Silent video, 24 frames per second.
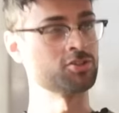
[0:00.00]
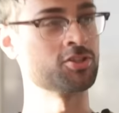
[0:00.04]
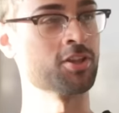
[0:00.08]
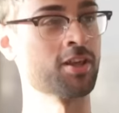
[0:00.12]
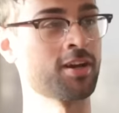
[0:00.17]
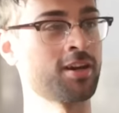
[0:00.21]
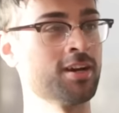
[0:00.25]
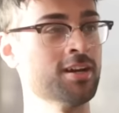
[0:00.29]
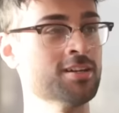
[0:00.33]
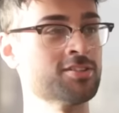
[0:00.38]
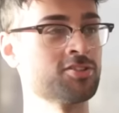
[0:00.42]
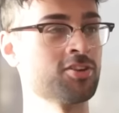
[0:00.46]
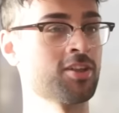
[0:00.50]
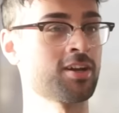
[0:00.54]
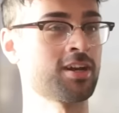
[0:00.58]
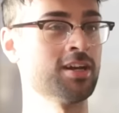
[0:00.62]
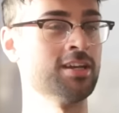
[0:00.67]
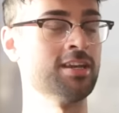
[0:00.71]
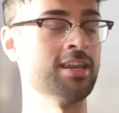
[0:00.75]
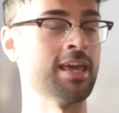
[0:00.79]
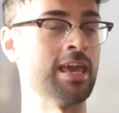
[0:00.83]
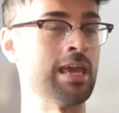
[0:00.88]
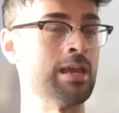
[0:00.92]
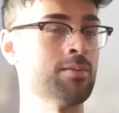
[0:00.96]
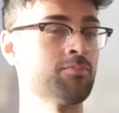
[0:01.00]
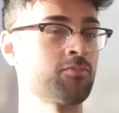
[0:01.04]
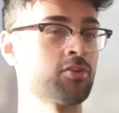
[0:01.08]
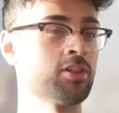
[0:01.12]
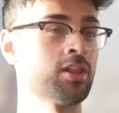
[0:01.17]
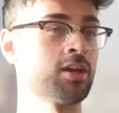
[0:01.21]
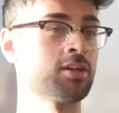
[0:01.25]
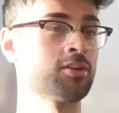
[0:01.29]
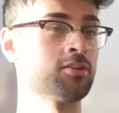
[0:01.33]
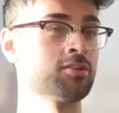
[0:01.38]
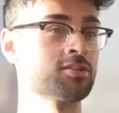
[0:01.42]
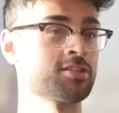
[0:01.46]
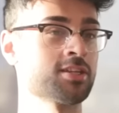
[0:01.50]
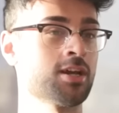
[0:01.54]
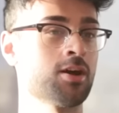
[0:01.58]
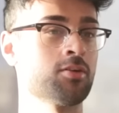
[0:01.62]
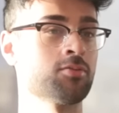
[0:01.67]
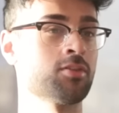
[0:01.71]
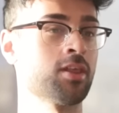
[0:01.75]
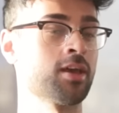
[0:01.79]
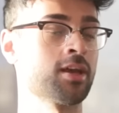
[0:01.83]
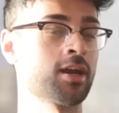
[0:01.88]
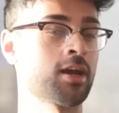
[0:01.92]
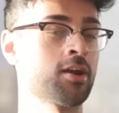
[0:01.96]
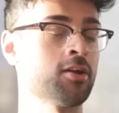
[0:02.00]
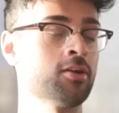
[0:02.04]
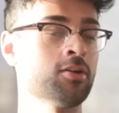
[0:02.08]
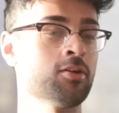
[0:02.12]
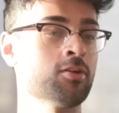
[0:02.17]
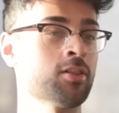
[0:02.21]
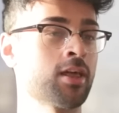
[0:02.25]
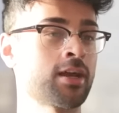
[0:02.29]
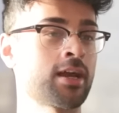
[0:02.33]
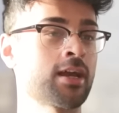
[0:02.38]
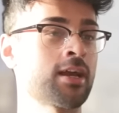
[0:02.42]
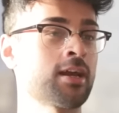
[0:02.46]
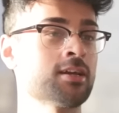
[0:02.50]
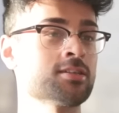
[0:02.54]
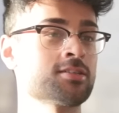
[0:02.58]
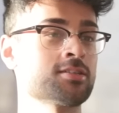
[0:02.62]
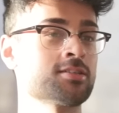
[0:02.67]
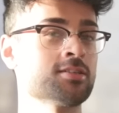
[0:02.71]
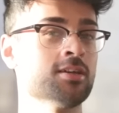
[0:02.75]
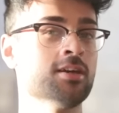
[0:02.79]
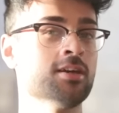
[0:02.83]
like a, is there like a name for like your sound? Like I don't know. Like I guess.